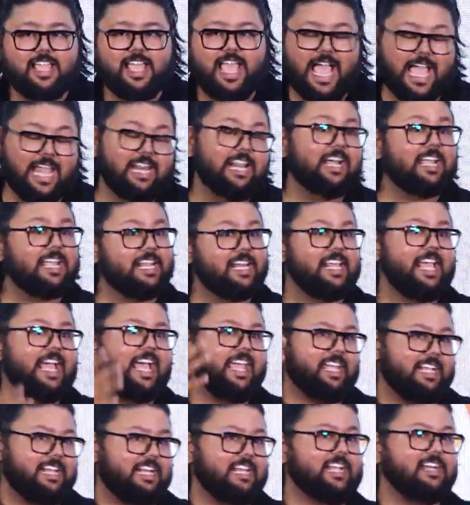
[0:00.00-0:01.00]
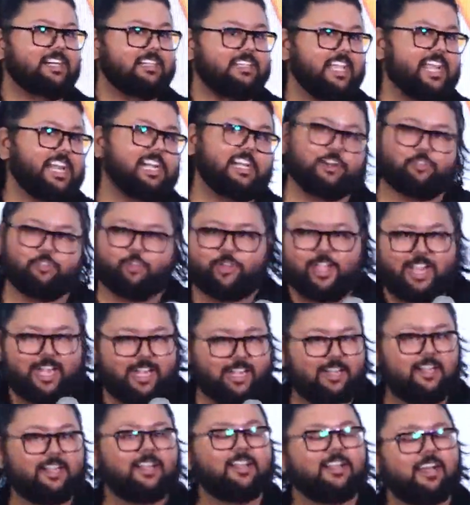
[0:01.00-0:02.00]
And luckily, I cleared the interview,
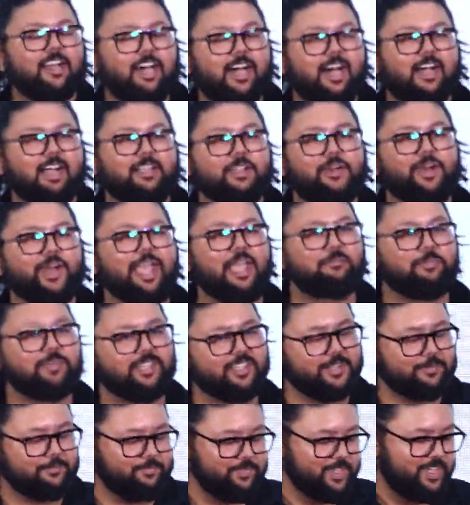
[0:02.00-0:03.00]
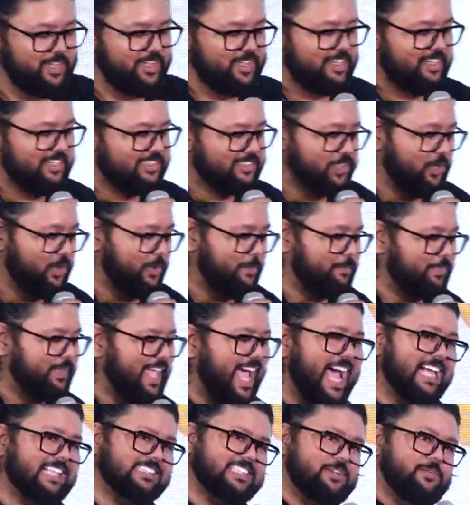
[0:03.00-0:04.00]
and I'm here. So
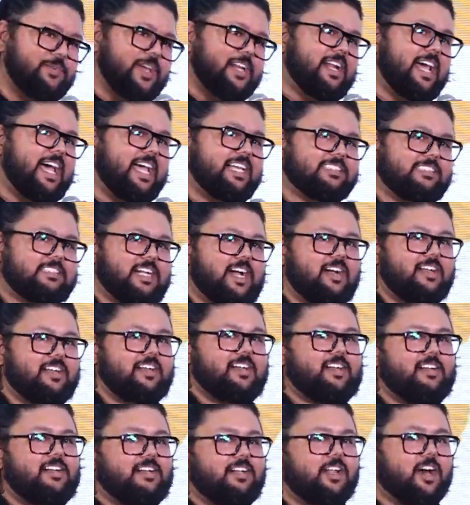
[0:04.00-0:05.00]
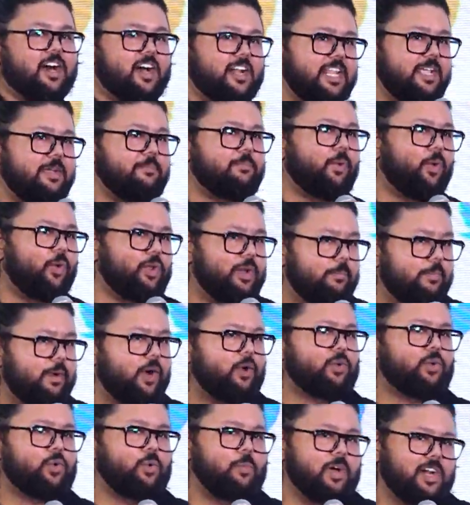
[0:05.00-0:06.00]
as and when I started learning more
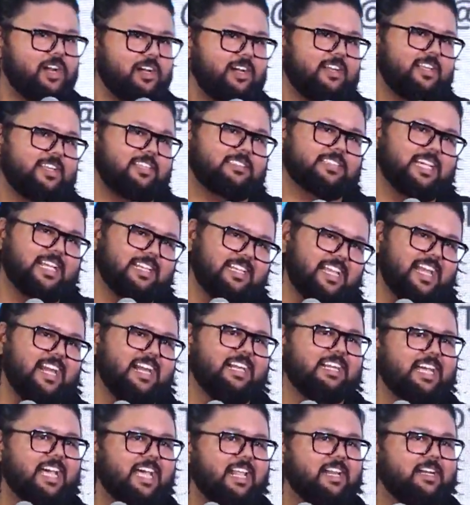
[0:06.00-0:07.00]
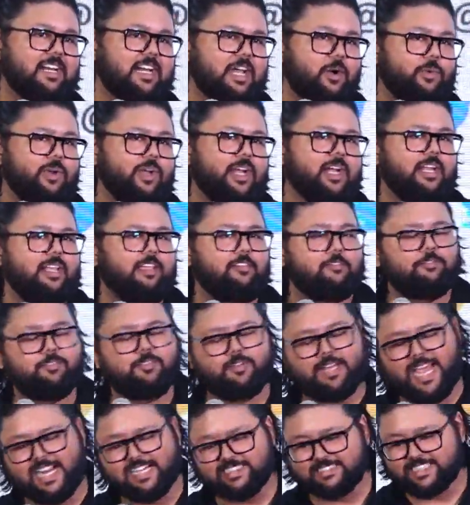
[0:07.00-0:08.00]
about Kubernetes and the entire cloud native
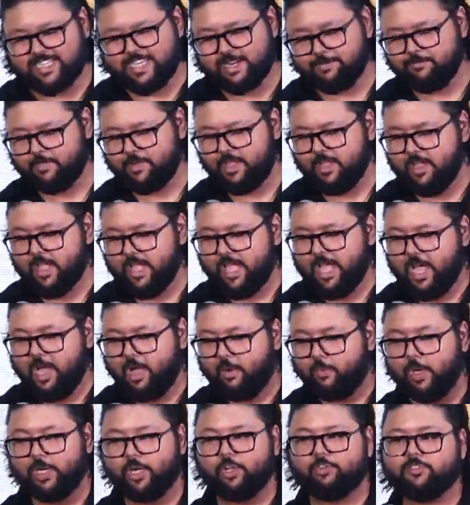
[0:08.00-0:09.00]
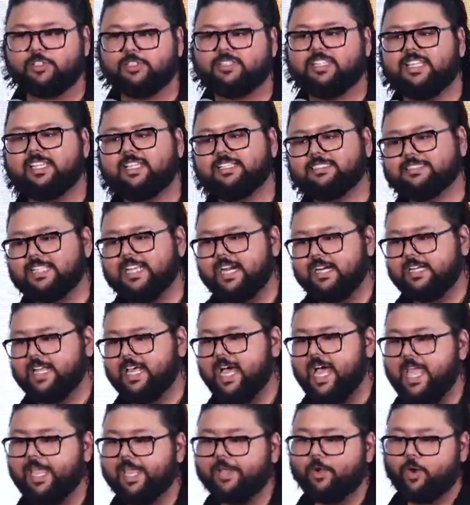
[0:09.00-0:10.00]
landscape, one of the things that
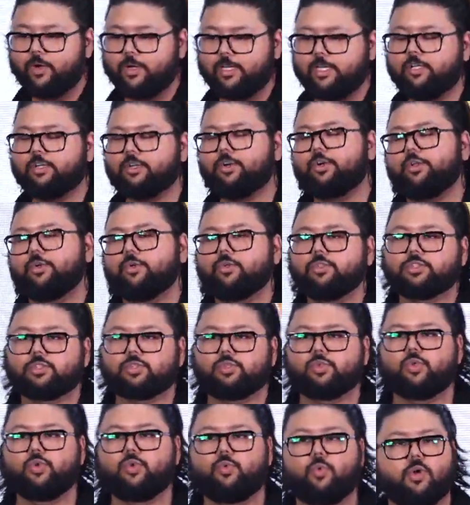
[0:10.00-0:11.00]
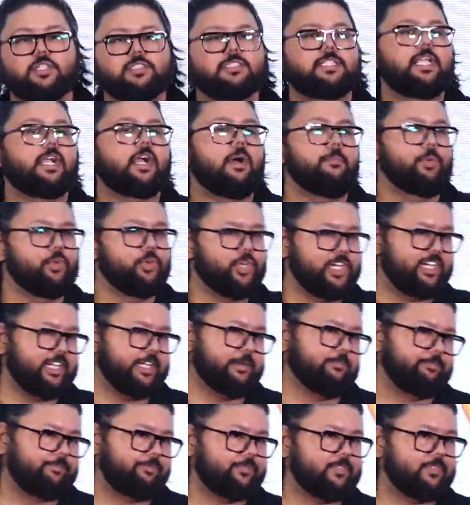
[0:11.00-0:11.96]
I got introduced to was the community.